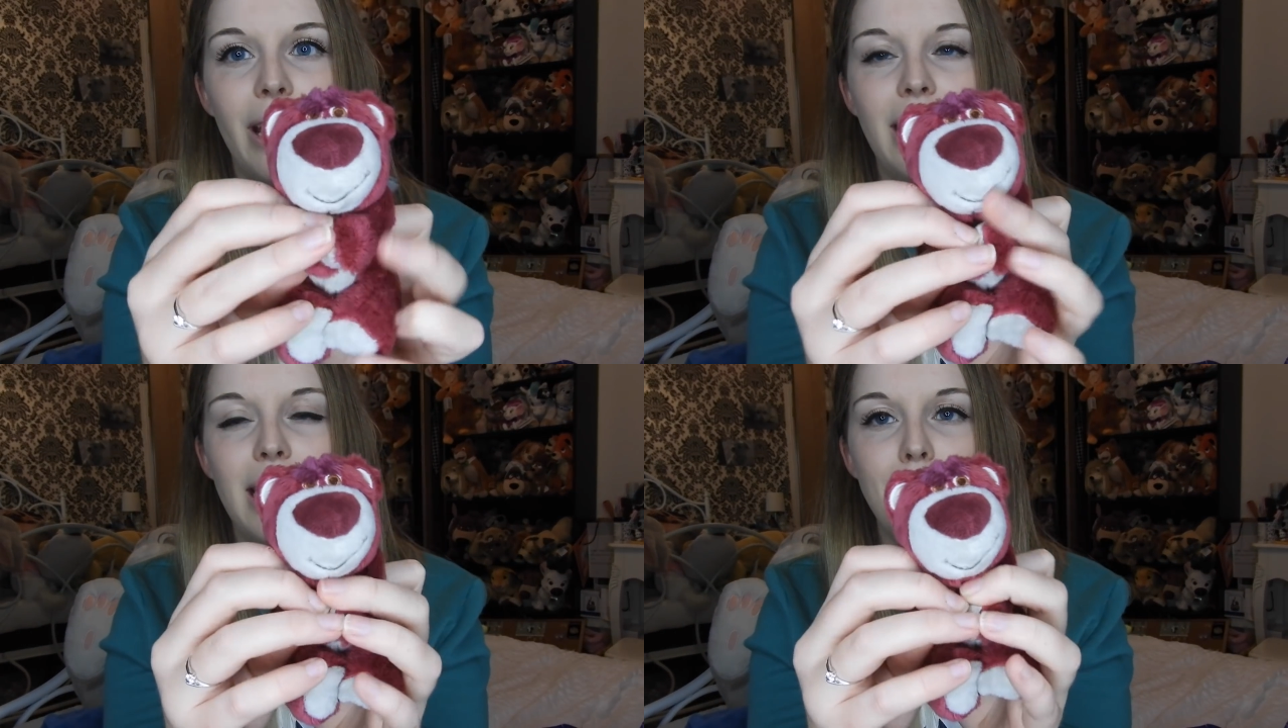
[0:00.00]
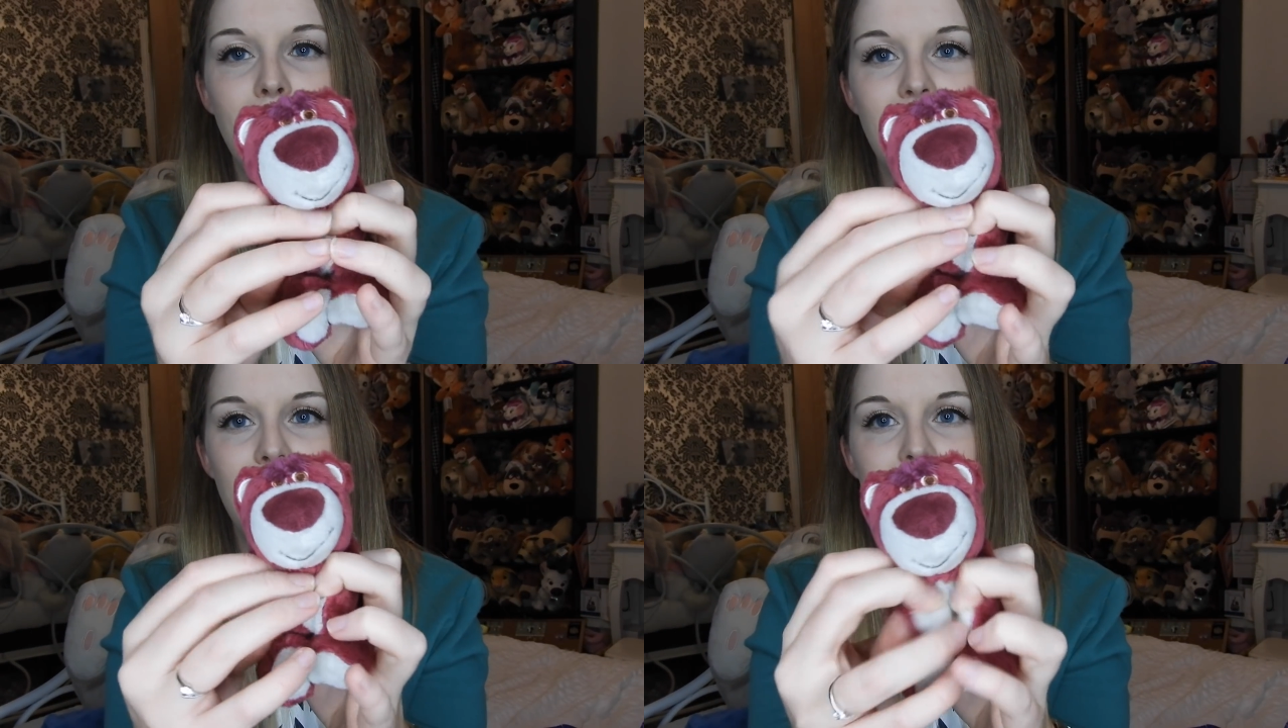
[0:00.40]
and he's
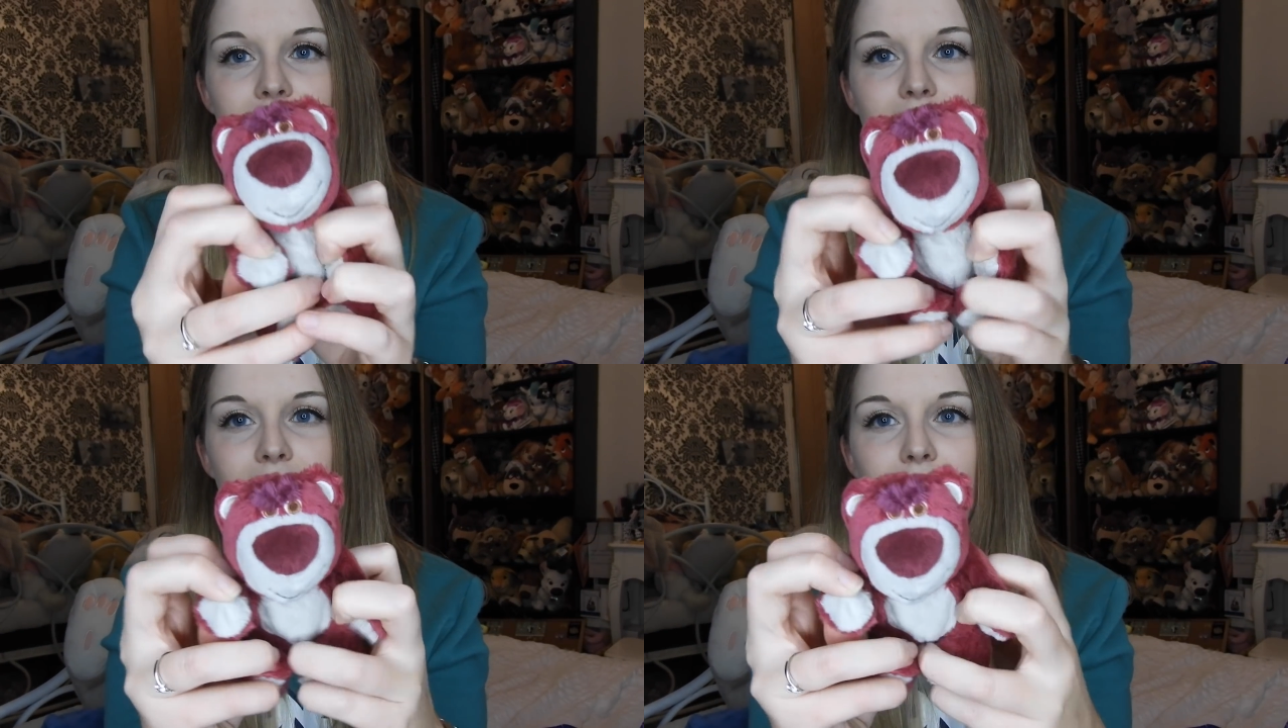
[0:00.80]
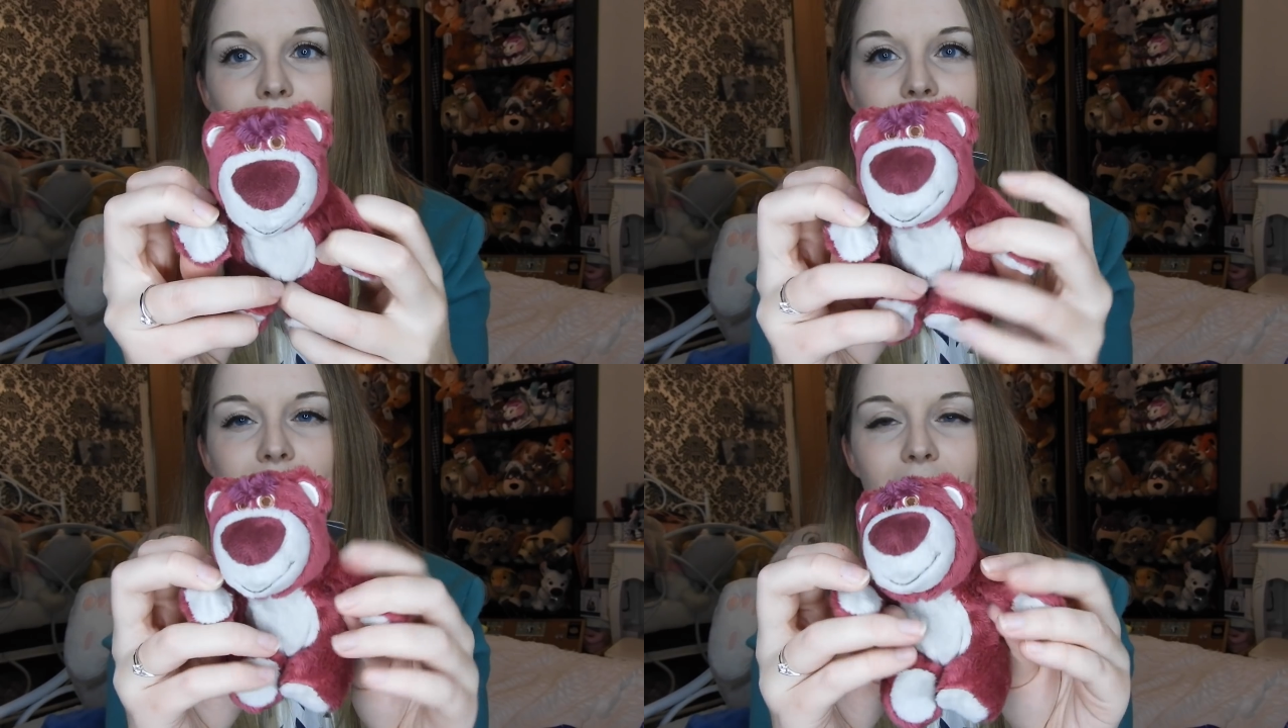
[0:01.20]
magnetic, so
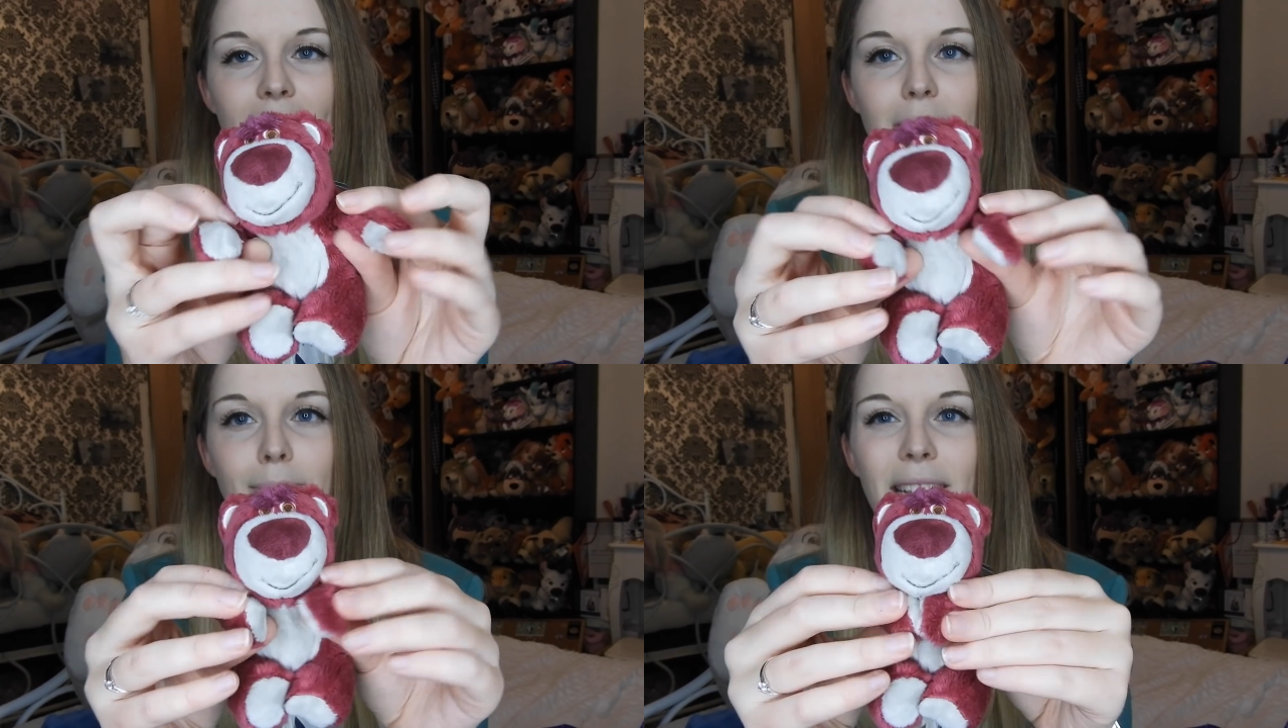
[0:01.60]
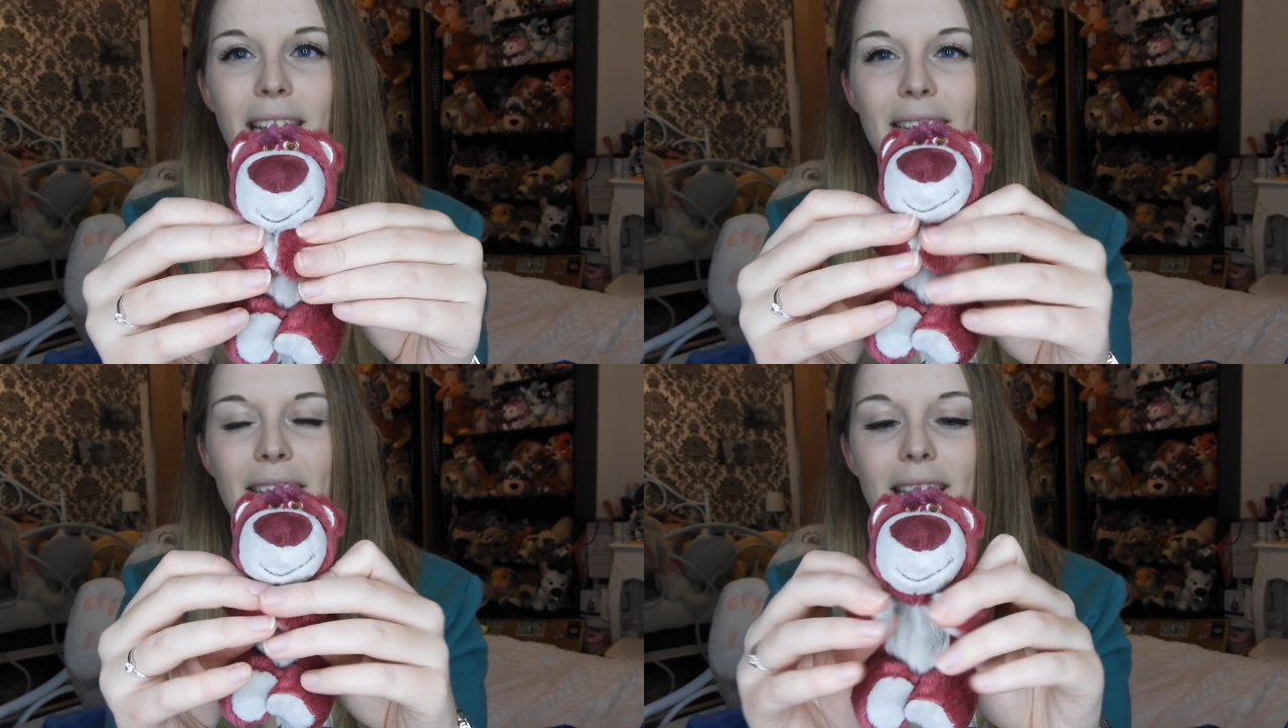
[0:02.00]
his hand's
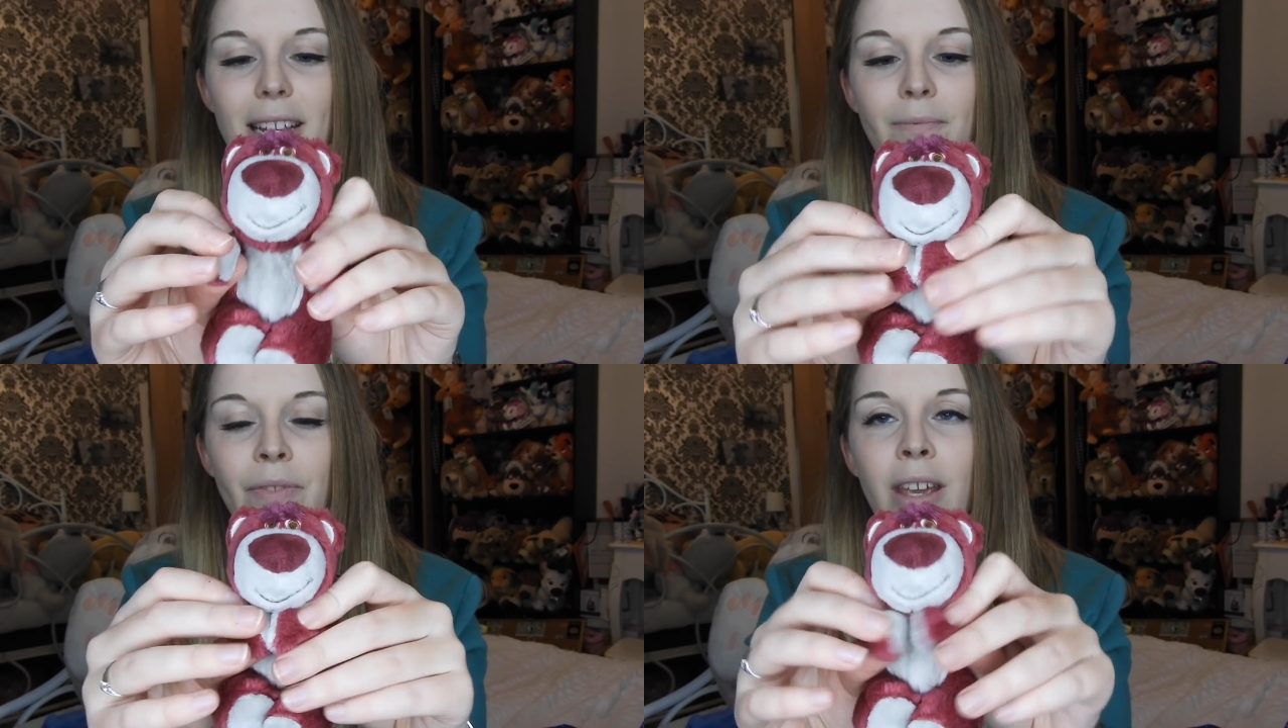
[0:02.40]
magnetic.